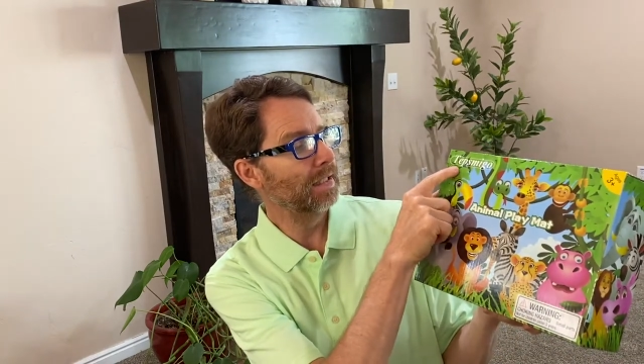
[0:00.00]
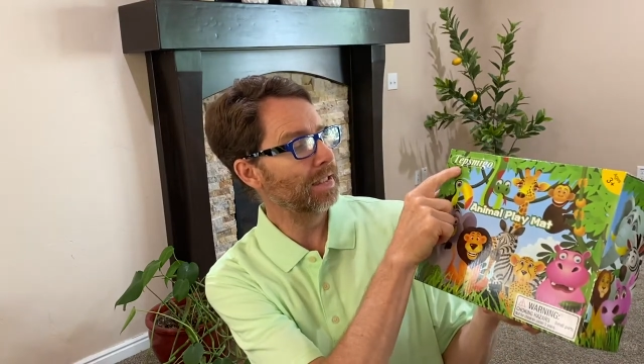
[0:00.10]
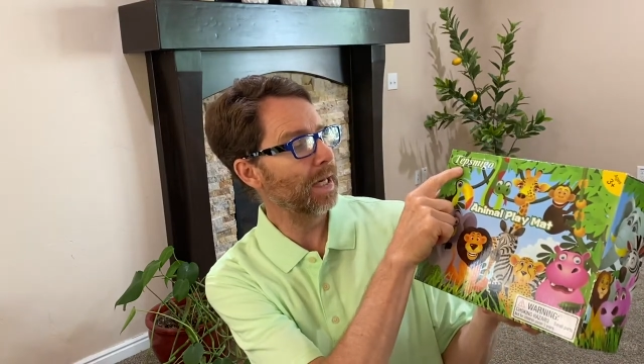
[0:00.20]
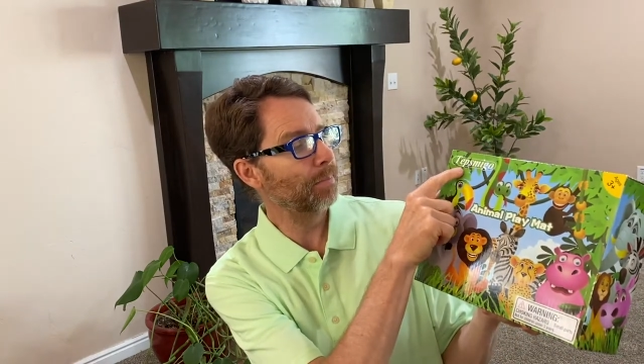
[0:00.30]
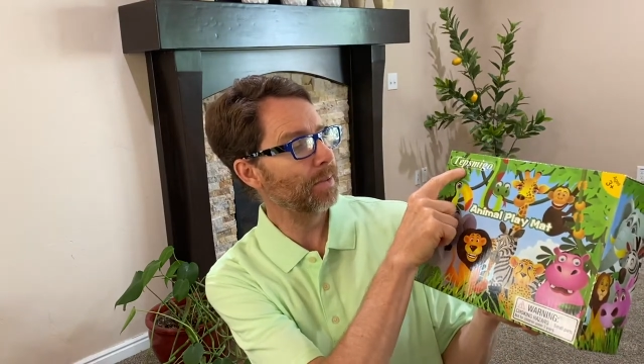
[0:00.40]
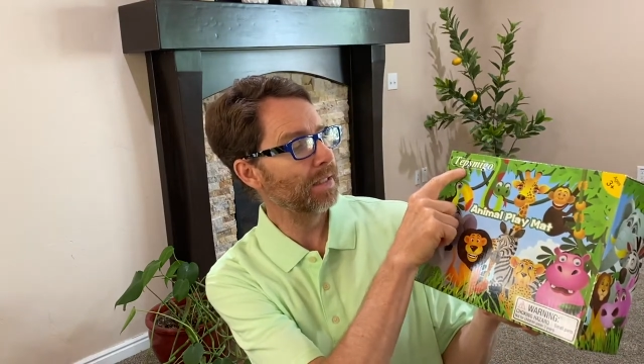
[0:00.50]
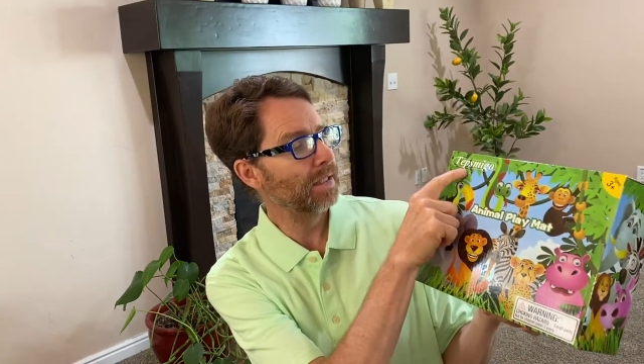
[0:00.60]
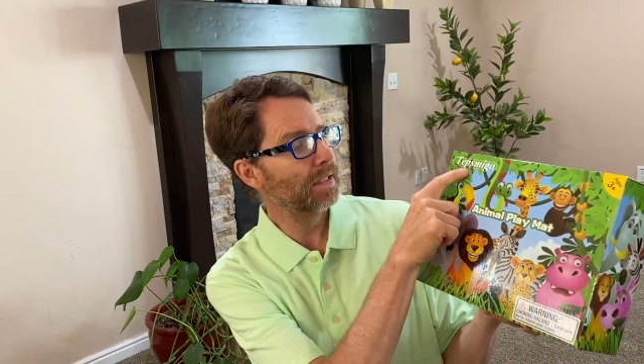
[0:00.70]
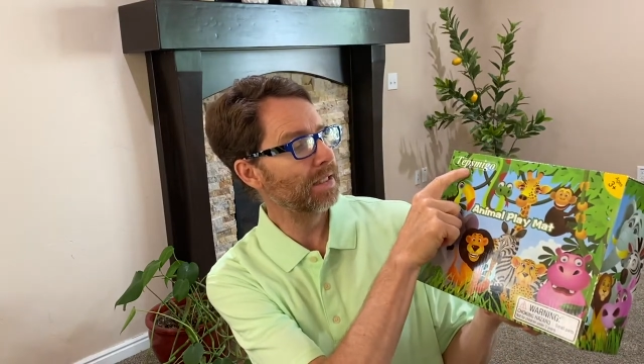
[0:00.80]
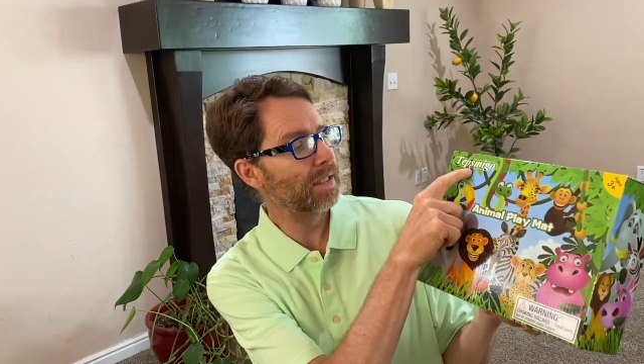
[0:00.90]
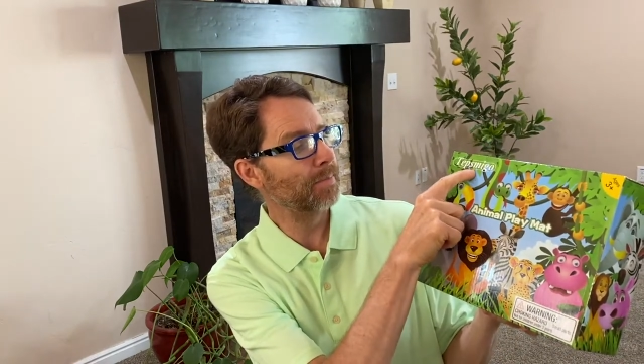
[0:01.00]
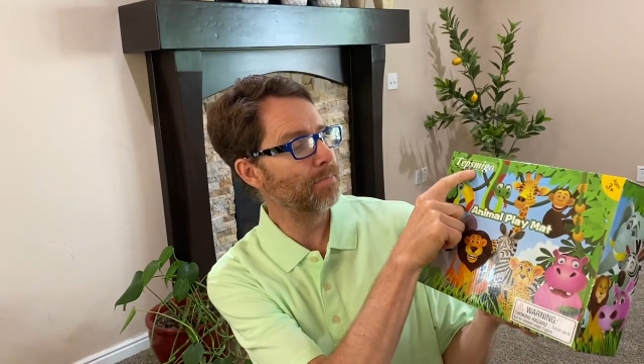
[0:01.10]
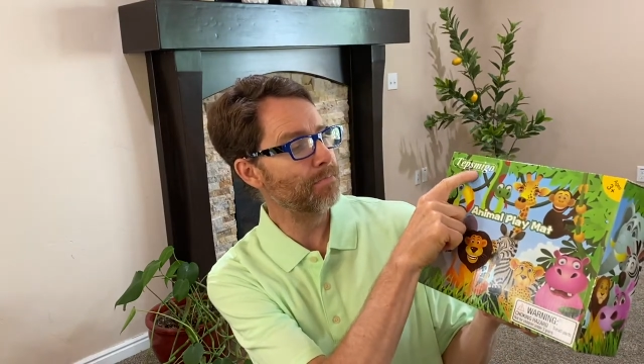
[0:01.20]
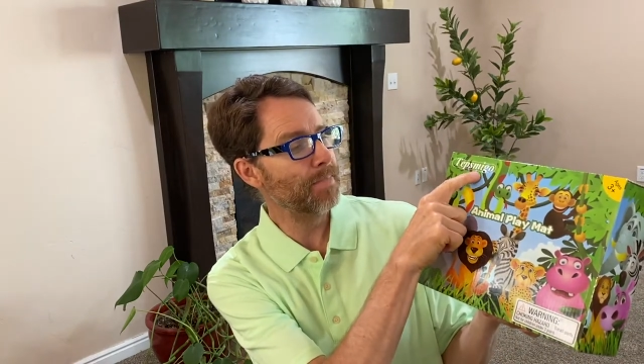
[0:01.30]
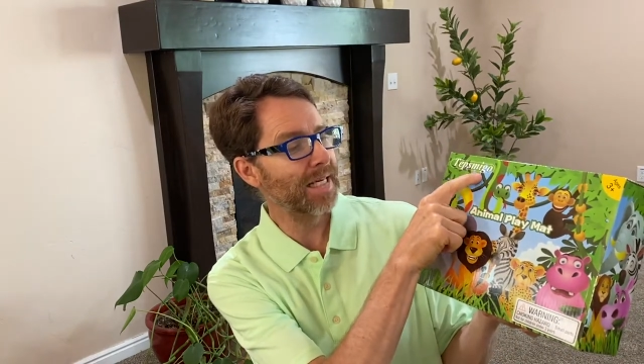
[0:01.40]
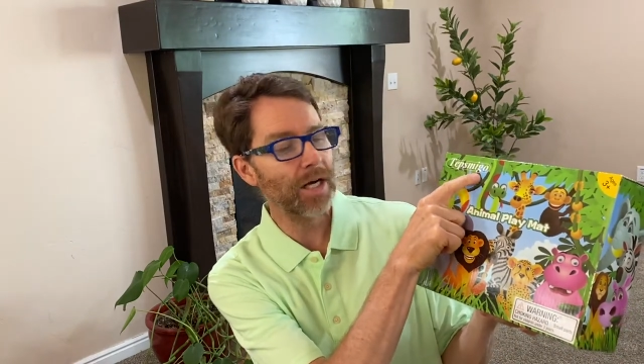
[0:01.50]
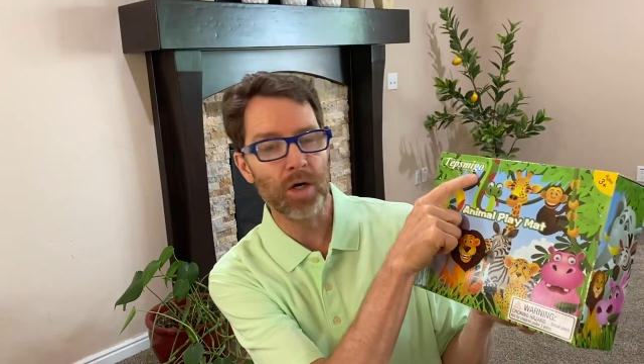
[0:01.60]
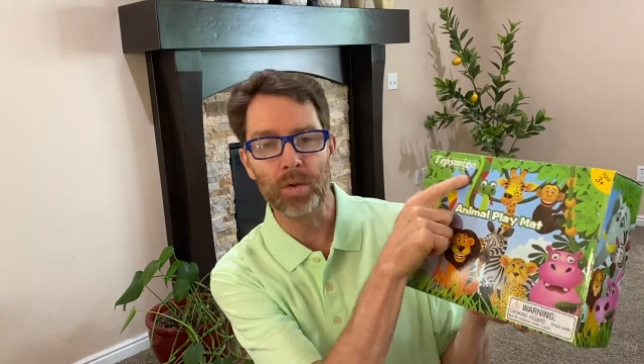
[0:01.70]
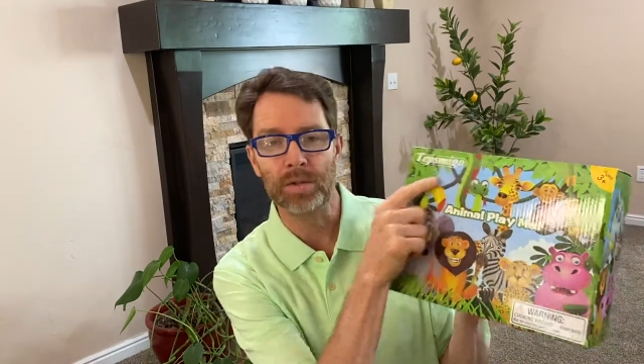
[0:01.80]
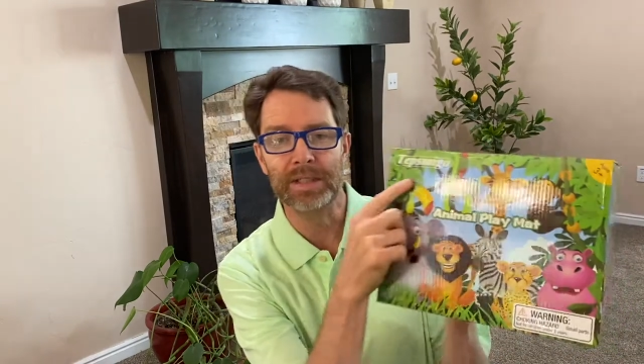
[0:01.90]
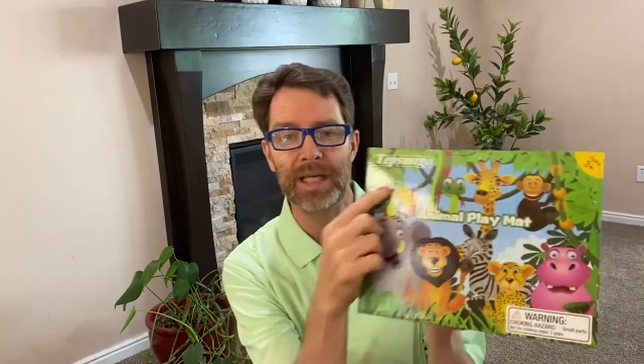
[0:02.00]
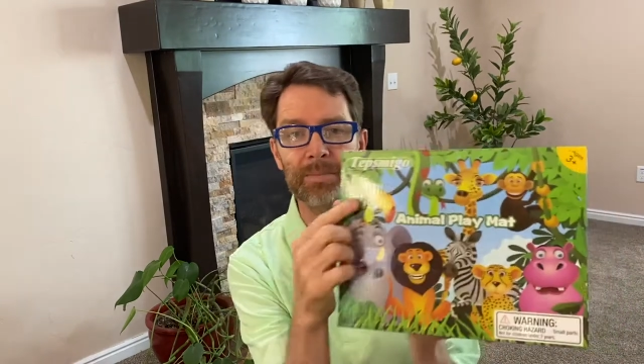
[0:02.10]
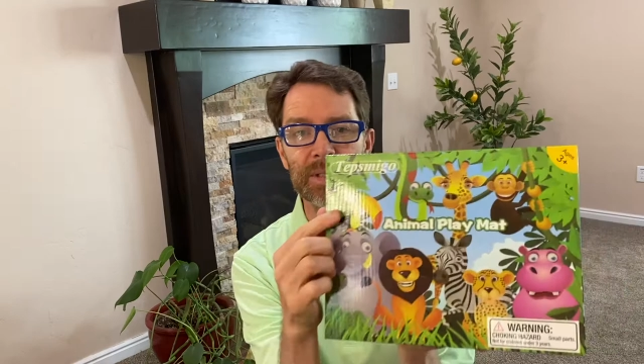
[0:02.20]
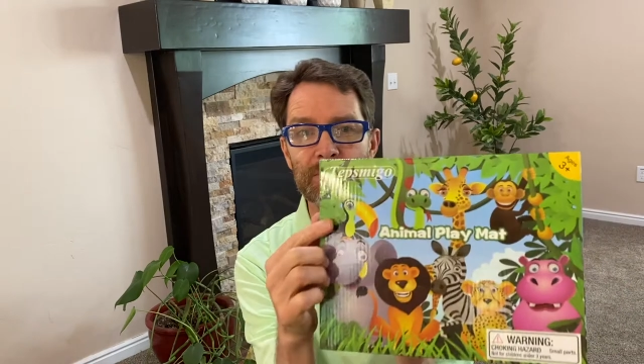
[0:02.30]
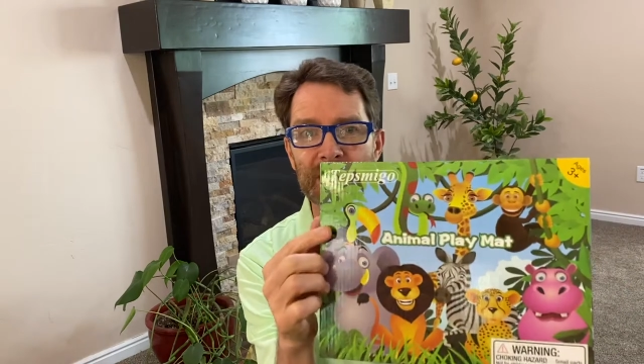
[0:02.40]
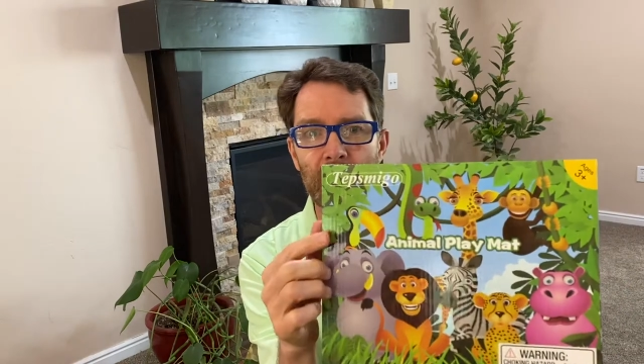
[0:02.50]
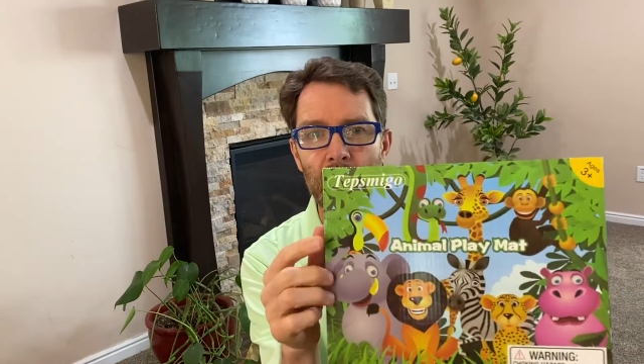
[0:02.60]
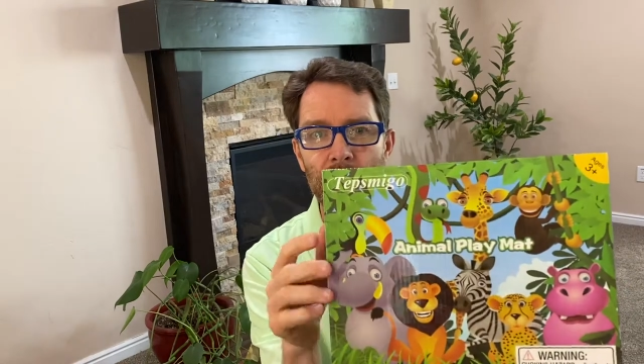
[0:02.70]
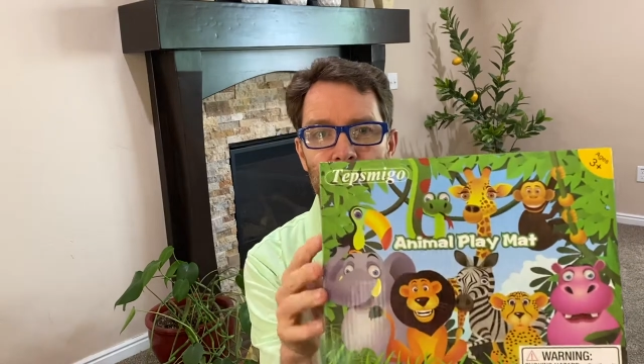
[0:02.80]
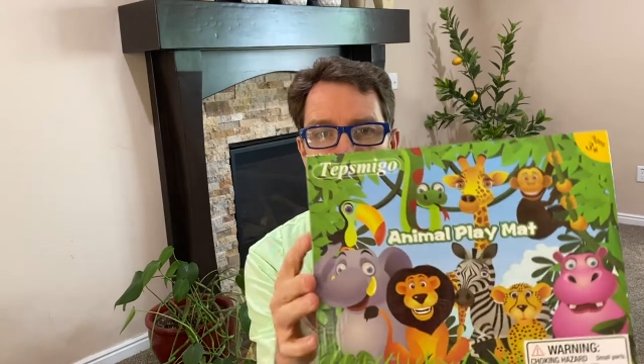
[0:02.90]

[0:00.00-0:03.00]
Tep Smigo. TEPSMIGO?